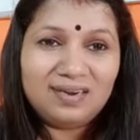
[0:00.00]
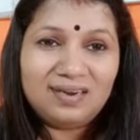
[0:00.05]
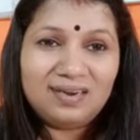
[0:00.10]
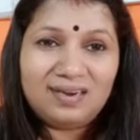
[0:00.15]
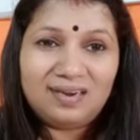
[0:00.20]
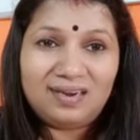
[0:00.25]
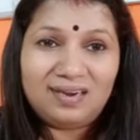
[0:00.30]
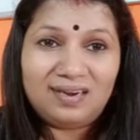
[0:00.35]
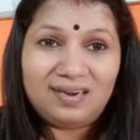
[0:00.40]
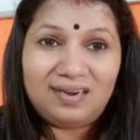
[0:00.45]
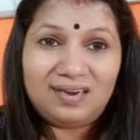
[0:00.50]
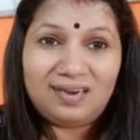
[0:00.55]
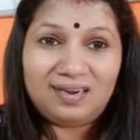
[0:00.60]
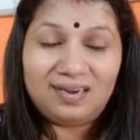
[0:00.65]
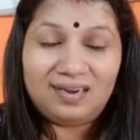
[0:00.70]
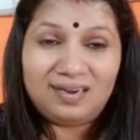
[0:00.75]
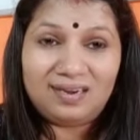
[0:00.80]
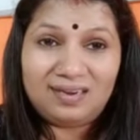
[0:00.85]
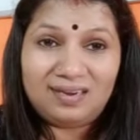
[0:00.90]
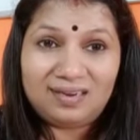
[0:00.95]

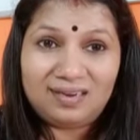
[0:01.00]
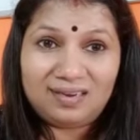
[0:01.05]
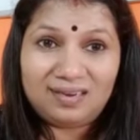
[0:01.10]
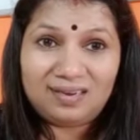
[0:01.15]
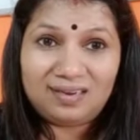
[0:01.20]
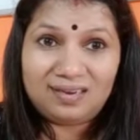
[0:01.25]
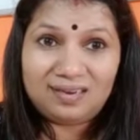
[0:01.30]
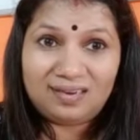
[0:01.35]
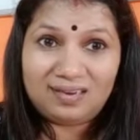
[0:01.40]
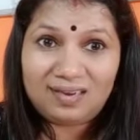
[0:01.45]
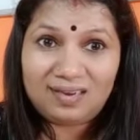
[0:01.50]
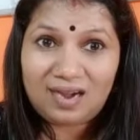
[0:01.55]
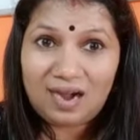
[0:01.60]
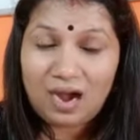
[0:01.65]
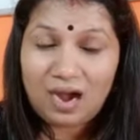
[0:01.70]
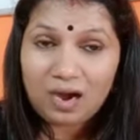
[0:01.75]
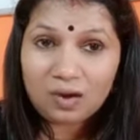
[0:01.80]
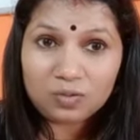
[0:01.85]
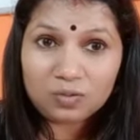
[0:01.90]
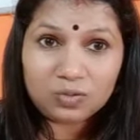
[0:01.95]

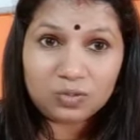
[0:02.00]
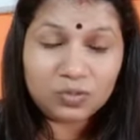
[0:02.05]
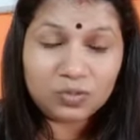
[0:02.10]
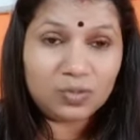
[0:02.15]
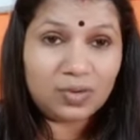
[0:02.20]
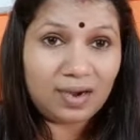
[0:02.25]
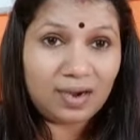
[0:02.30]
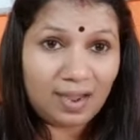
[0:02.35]
how to